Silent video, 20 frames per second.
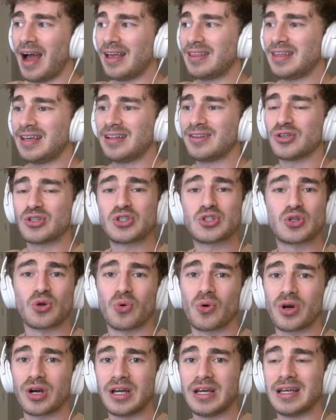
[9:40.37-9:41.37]
I think the
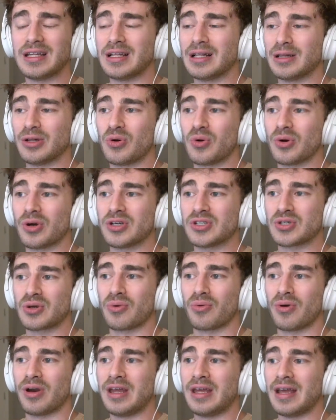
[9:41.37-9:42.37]
story and the lore is
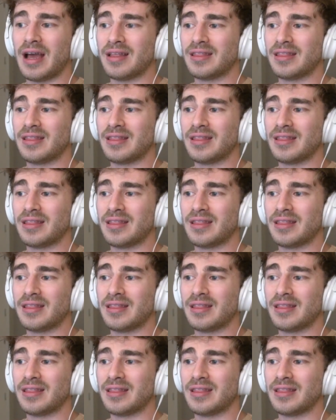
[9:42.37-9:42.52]
great.